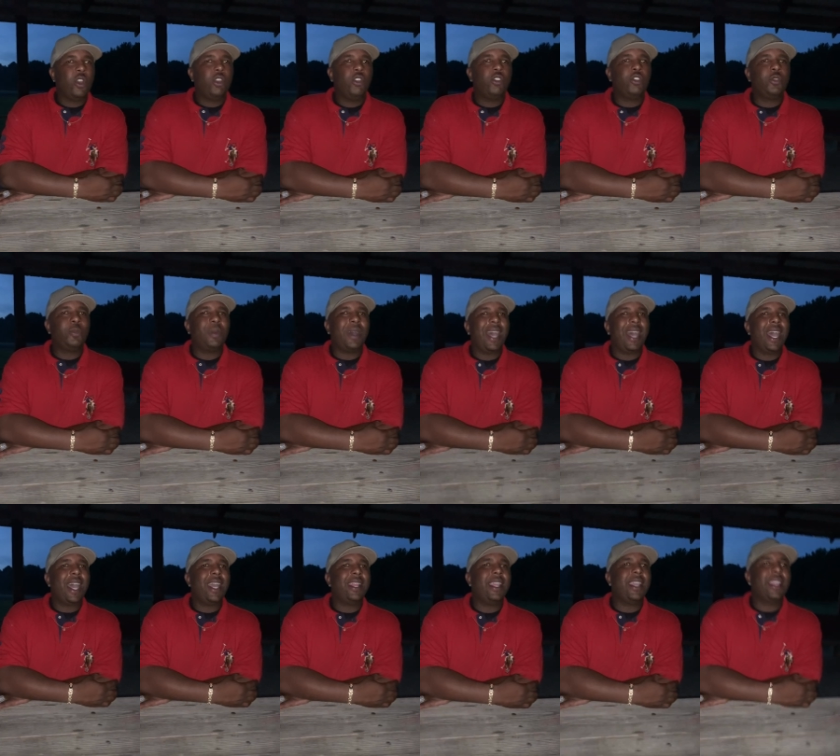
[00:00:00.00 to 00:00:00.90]
who's
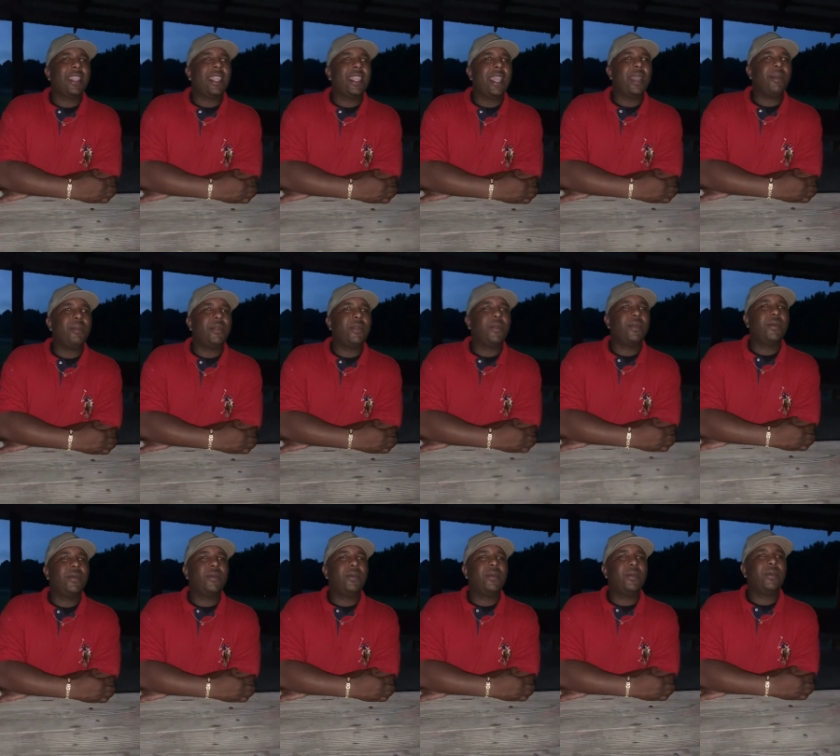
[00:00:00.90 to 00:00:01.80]
behind that camera,
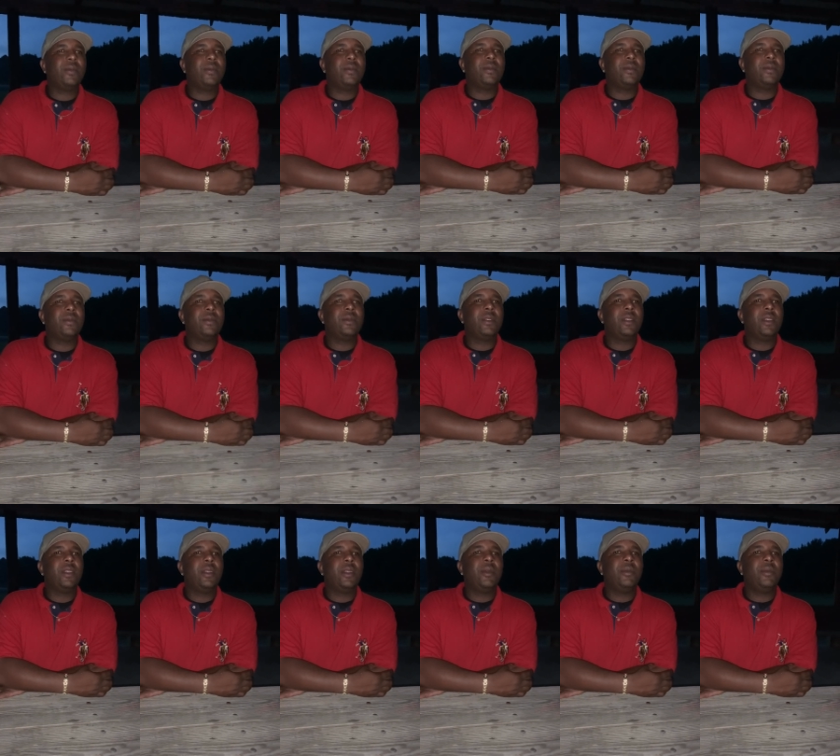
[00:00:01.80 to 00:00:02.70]

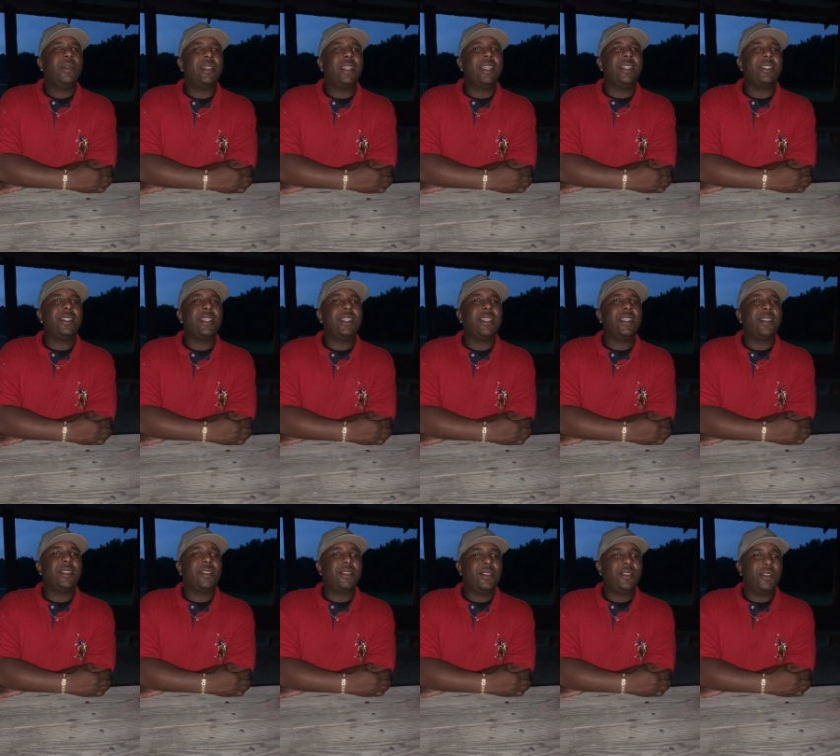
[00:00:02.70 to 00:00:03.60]
but that's it.
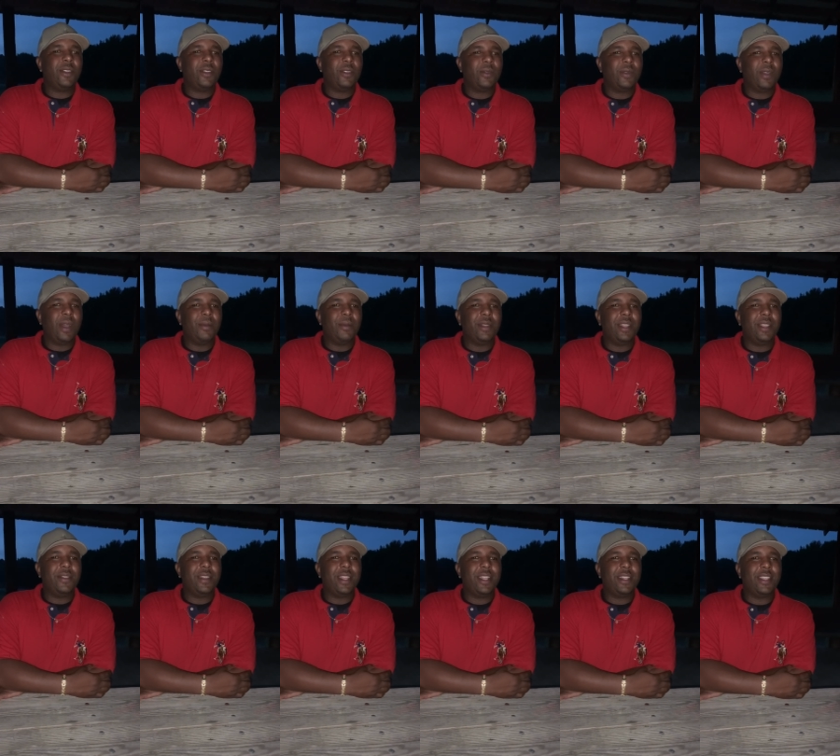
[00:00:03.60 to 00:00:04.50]
I'm gonna
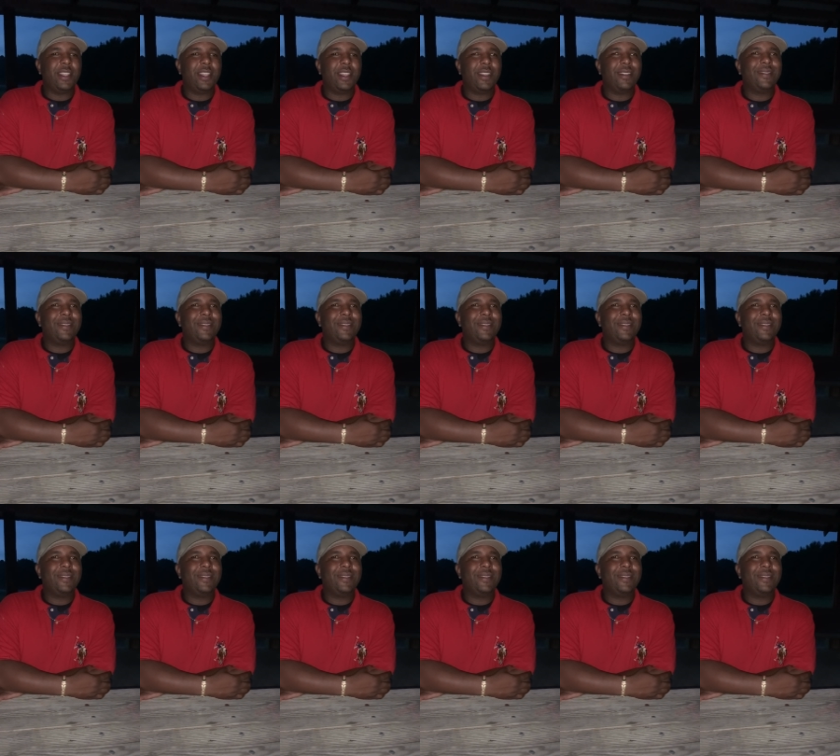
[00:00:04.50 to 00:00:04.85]
leave it at that.